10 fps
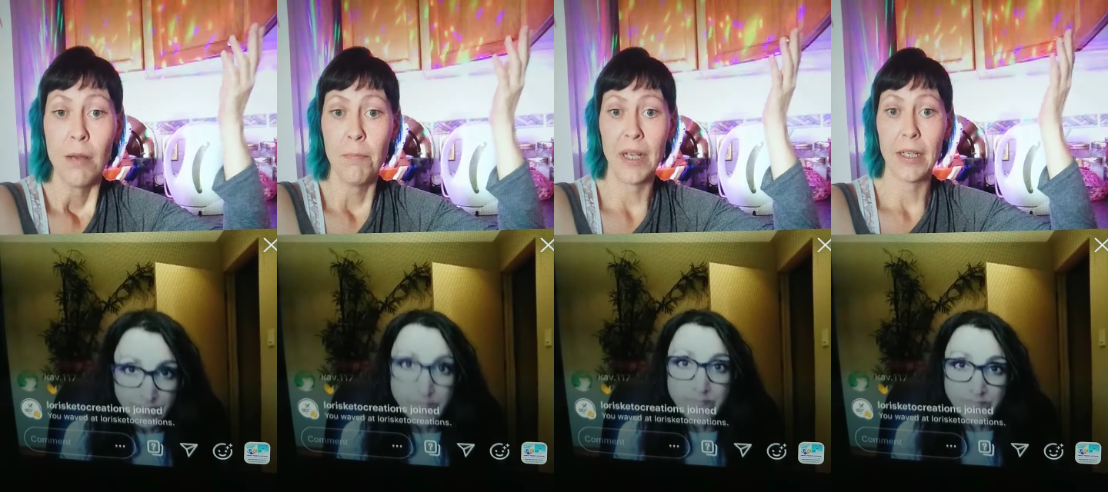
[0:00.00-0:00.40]

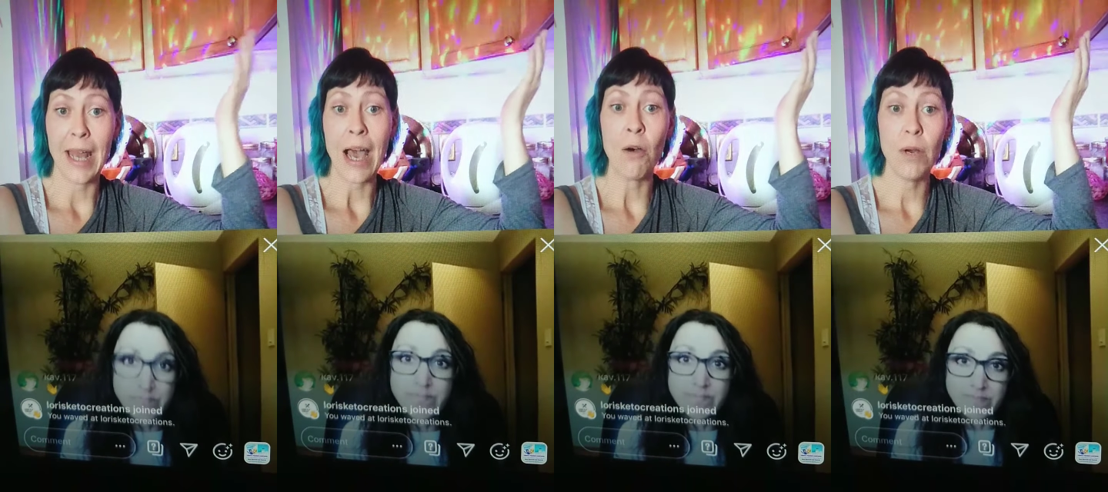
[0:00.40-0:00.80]
Speaker 1: but
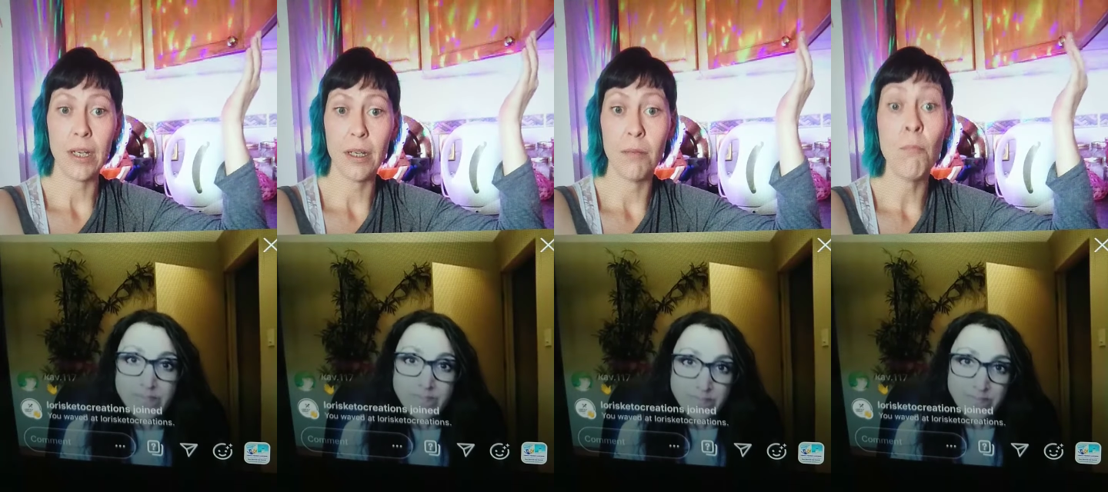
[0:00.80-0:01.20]
now,
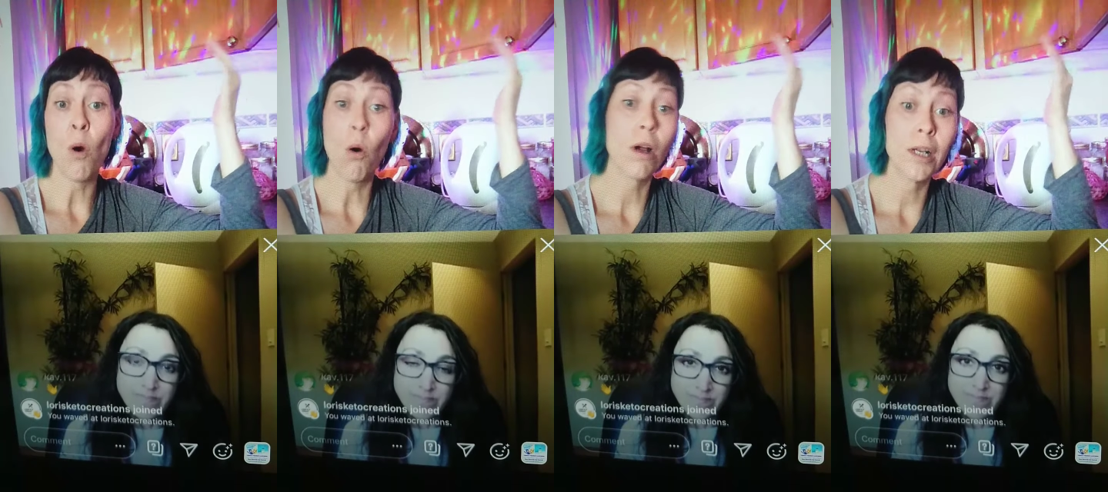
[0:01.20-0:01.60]
and
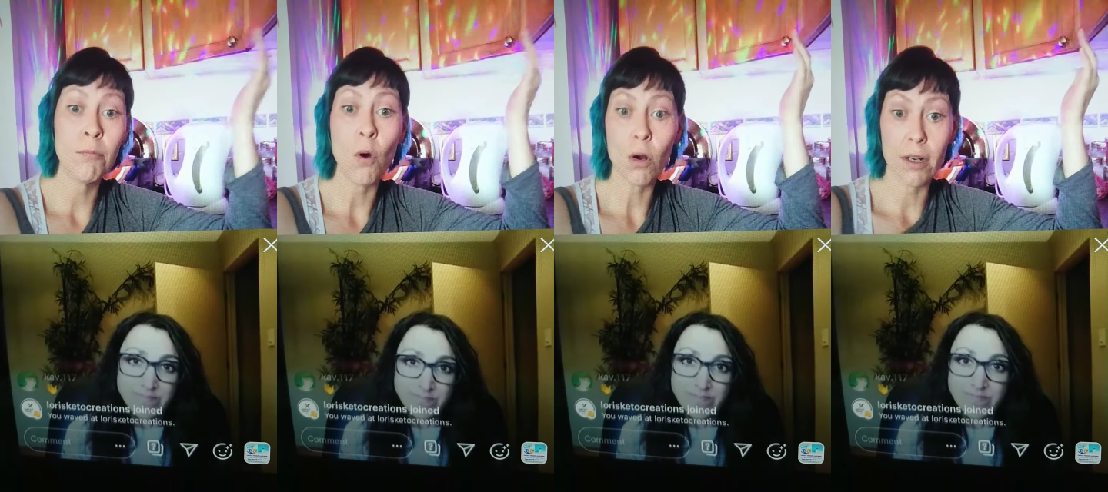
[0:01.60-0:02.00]
more and
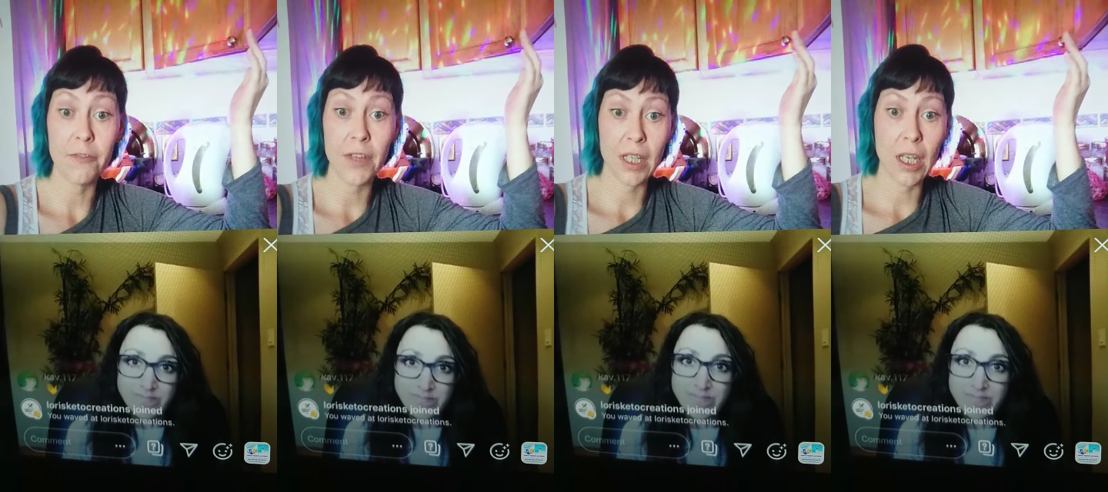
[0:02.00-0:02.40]
more
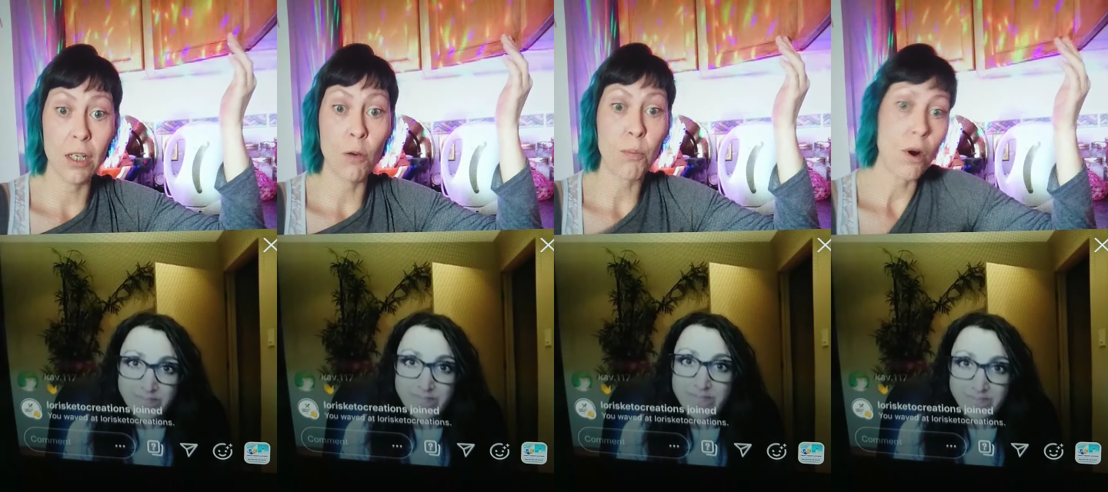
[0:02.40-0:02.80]
of the
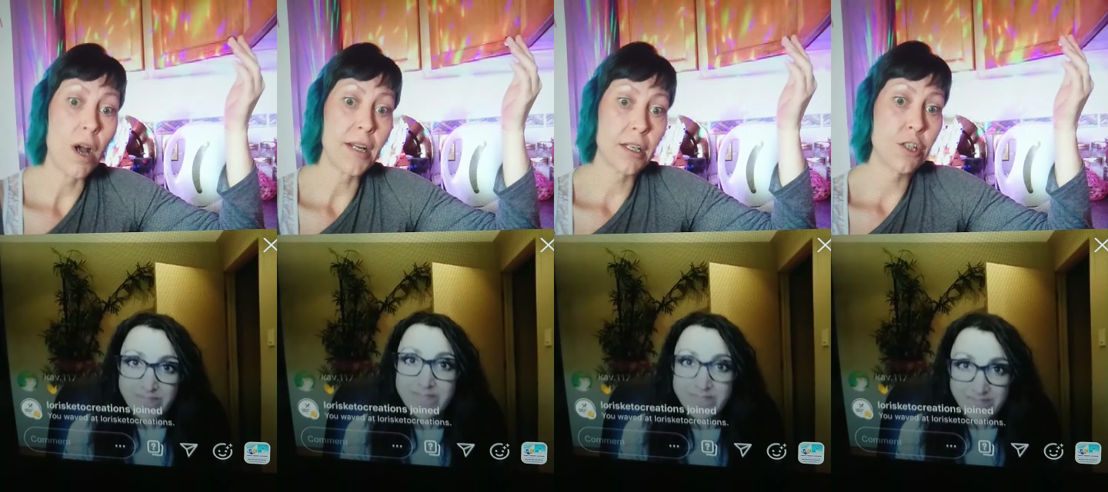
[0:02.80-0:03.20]
keto
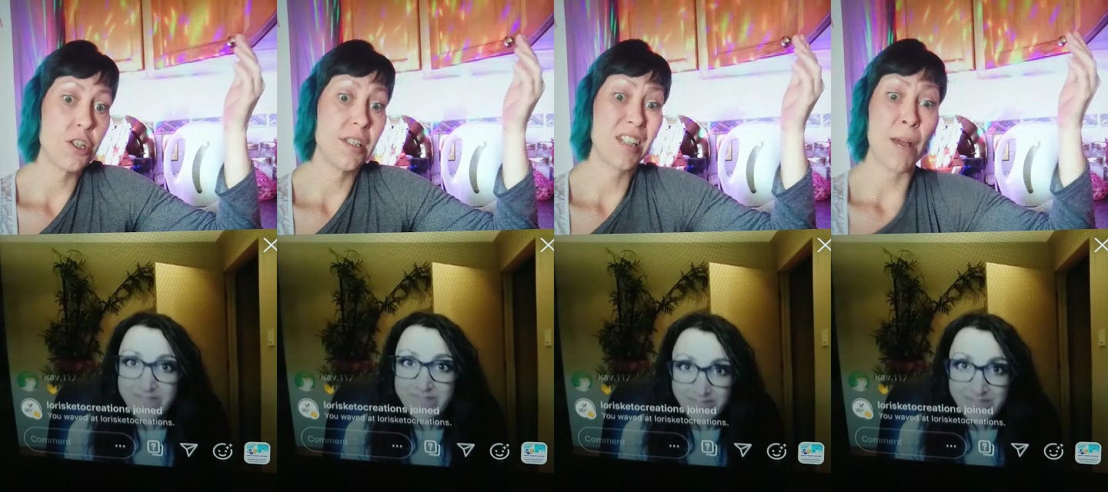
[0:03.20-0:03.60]
products
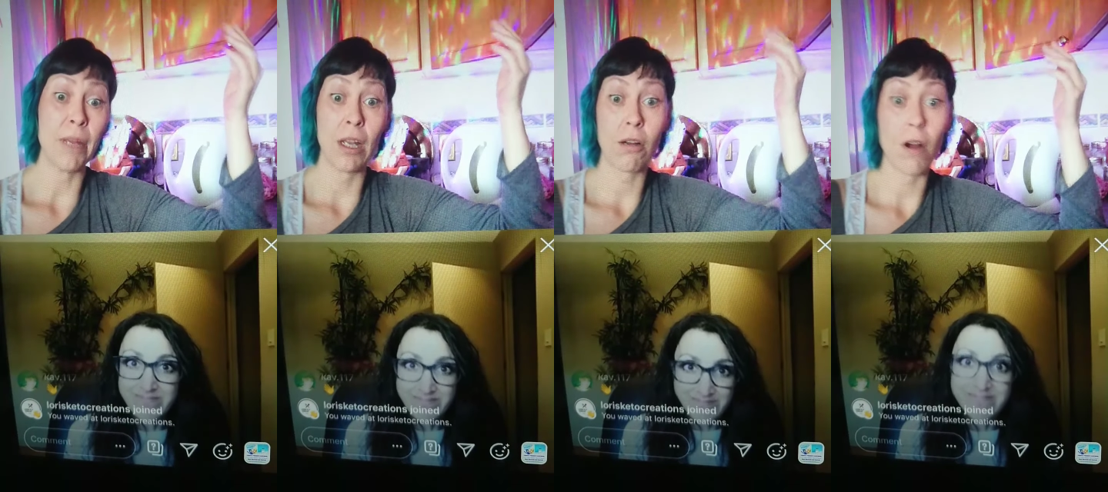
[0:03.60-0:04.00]
she's
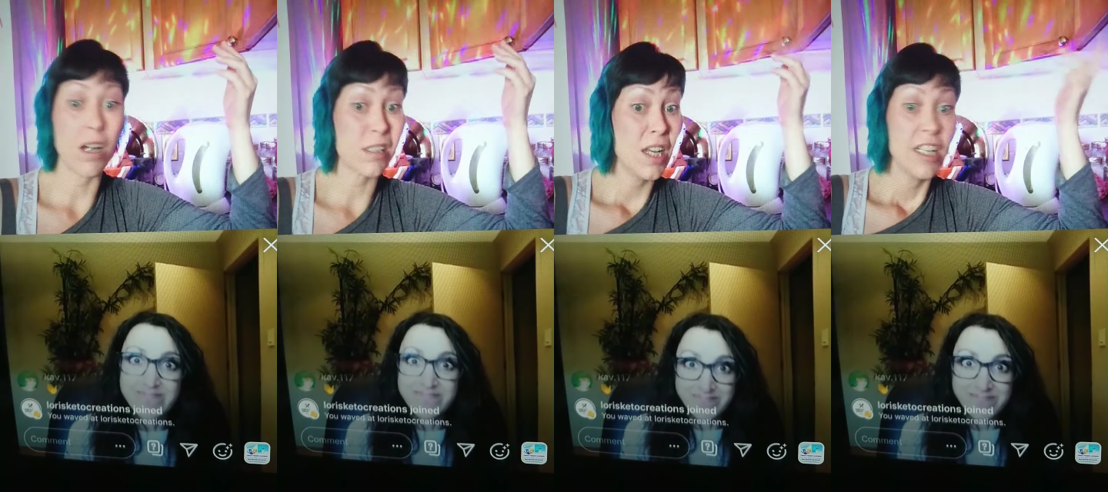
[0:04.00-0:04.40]
coming
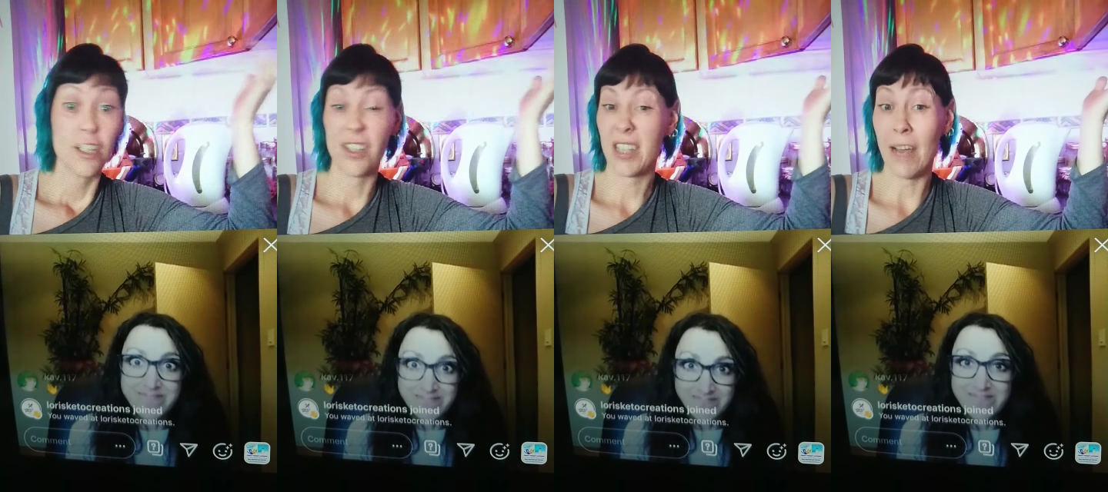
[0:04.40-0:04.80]
across
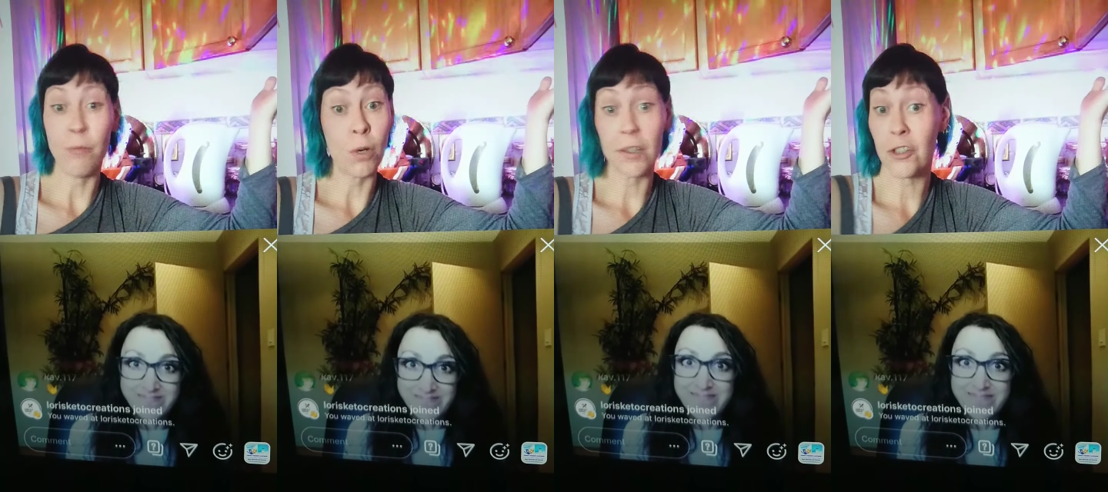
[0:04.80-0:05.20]
just have
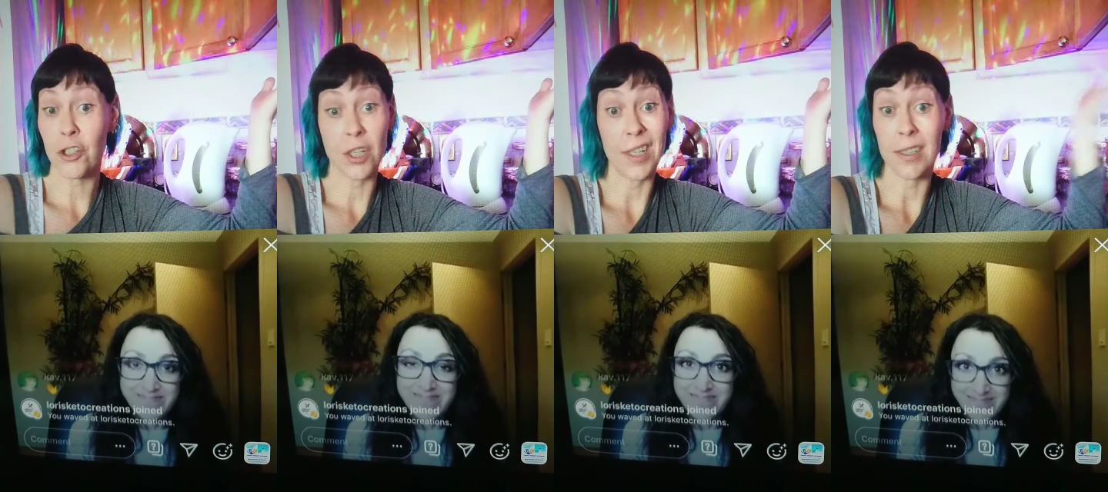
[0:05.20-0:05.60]
words she doesn't